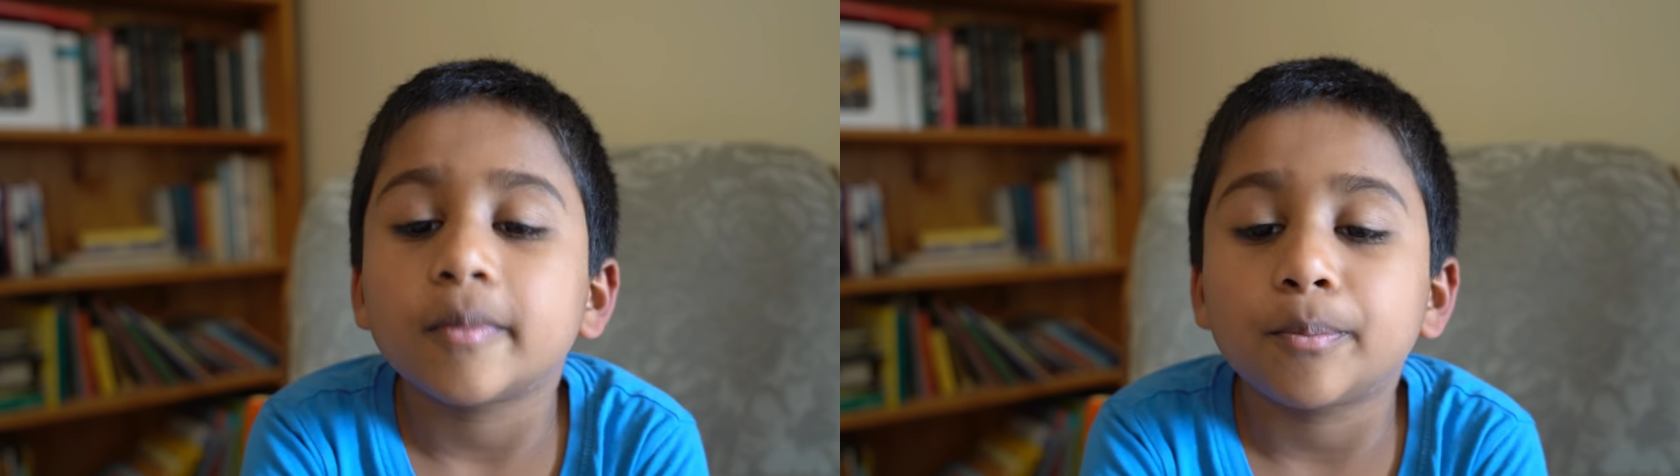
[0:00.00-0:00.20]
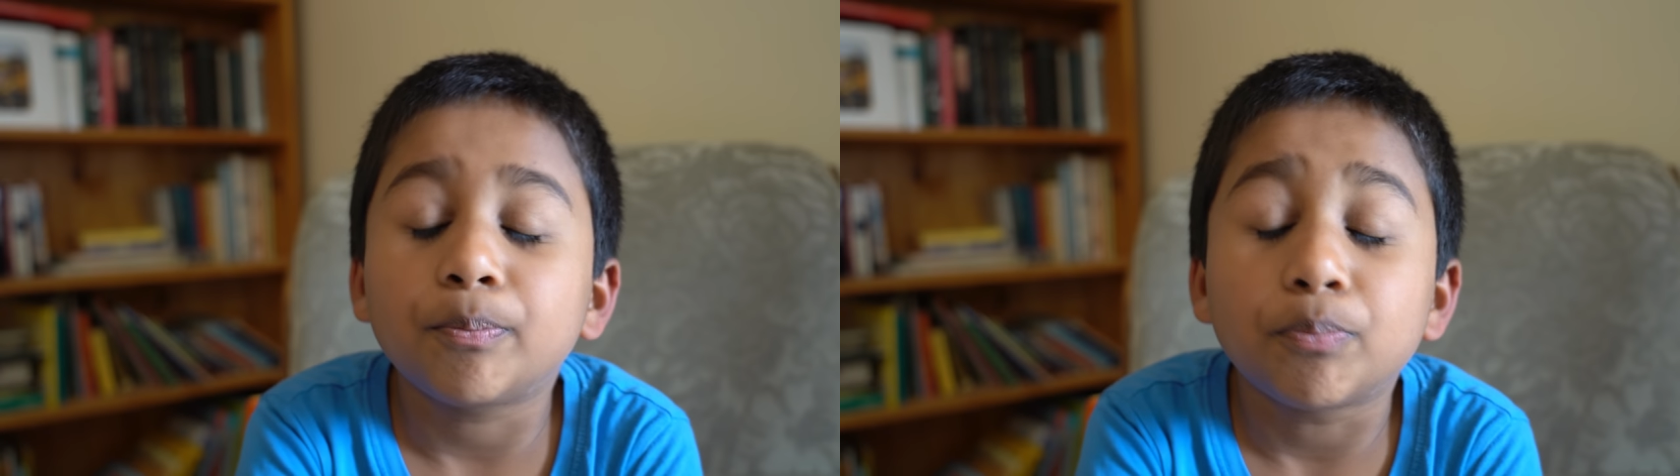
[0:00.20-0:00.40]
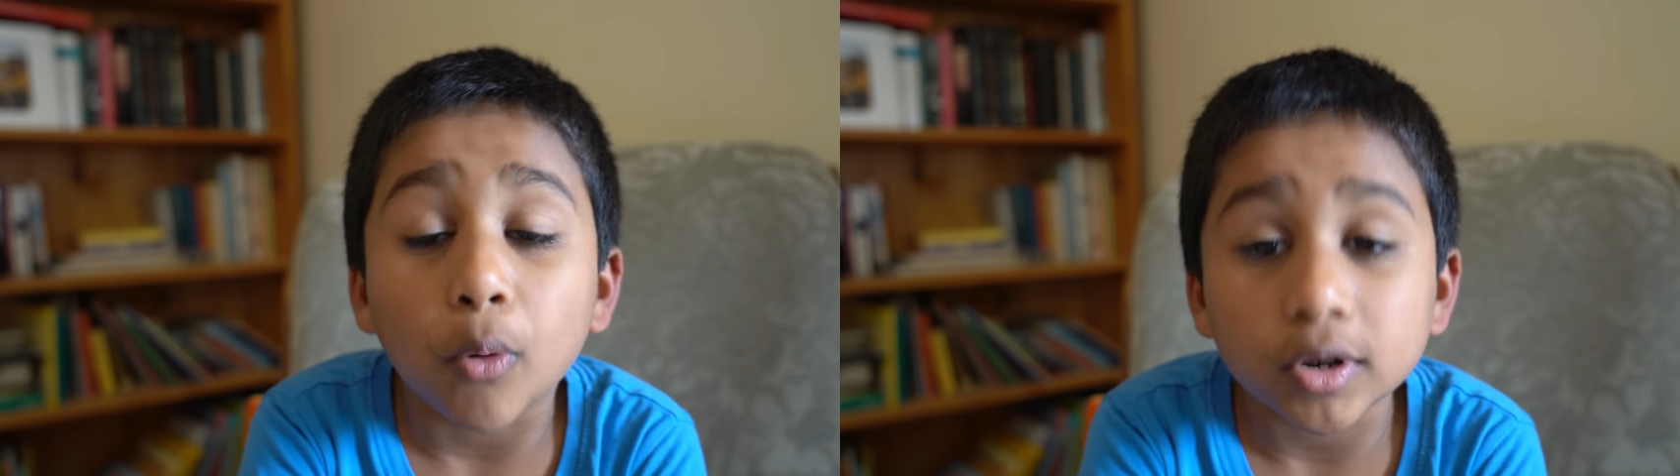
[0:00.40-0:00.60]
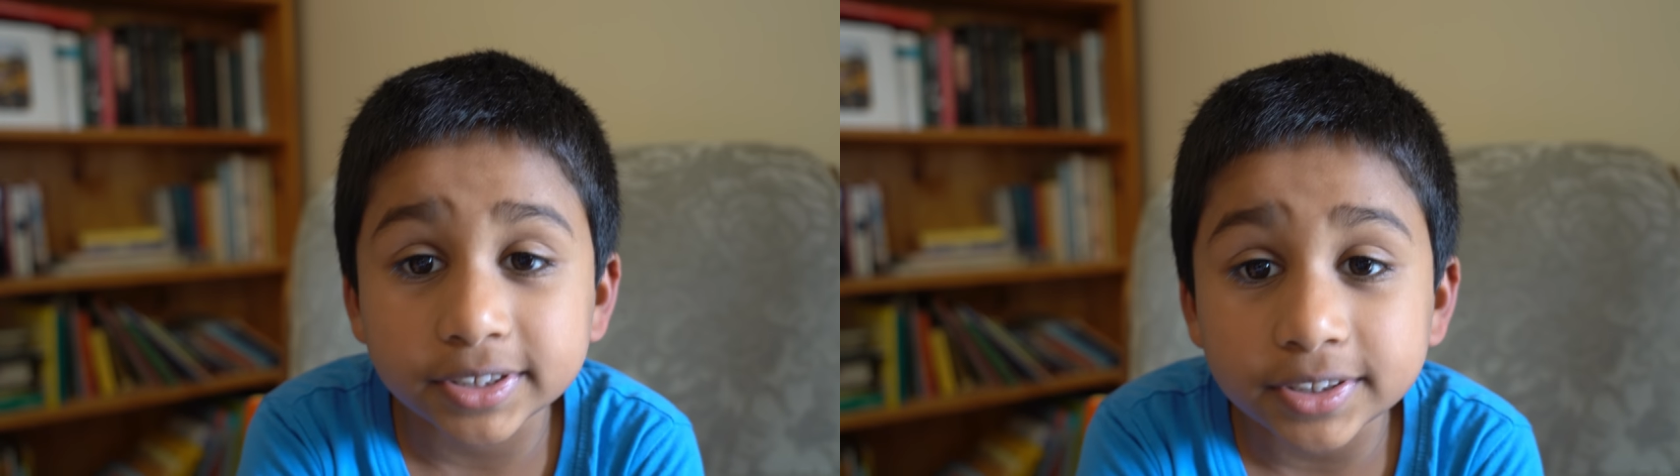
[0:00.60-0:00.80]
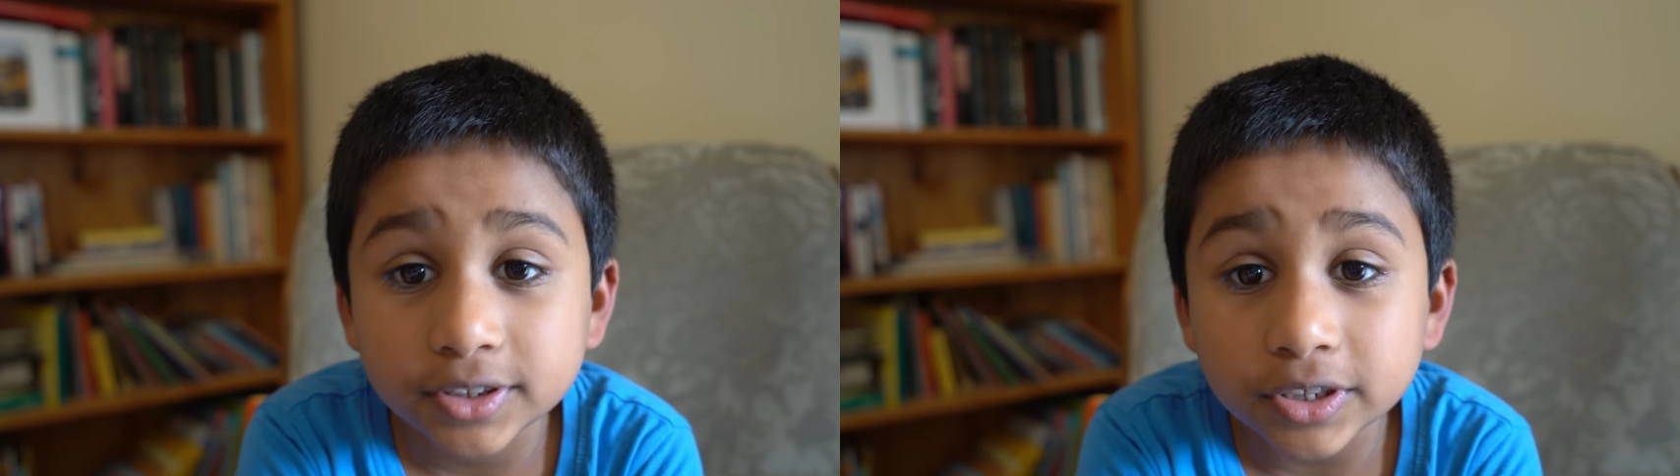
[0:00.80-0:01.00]

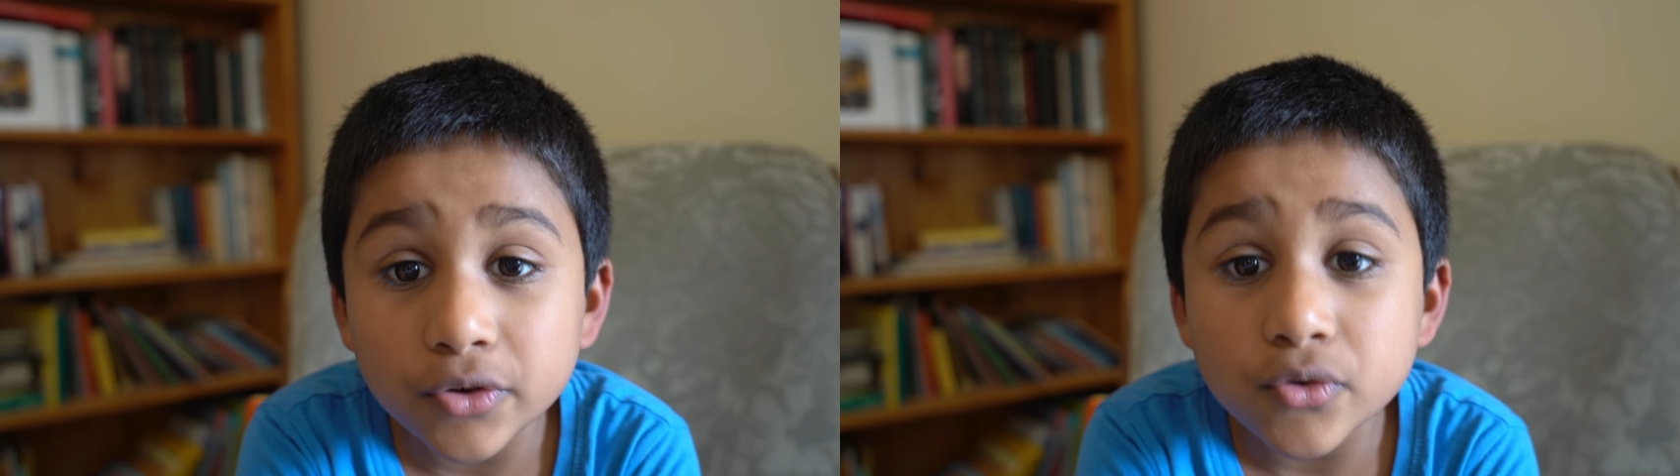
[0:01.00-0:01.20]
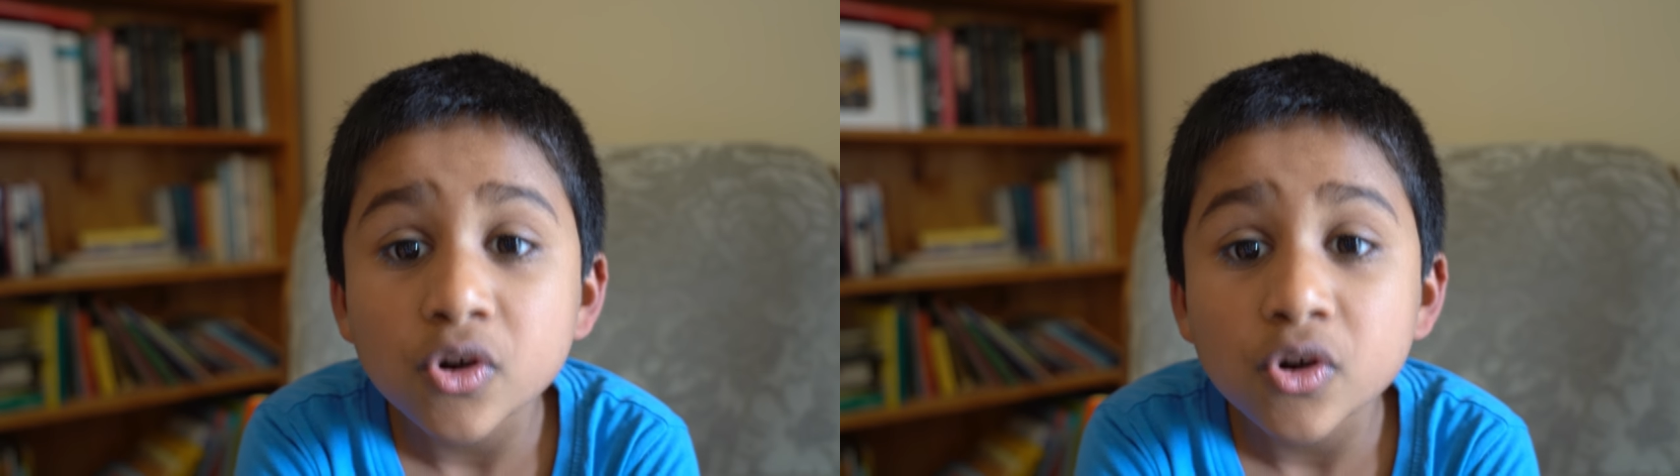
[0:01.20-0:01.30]
Botitu,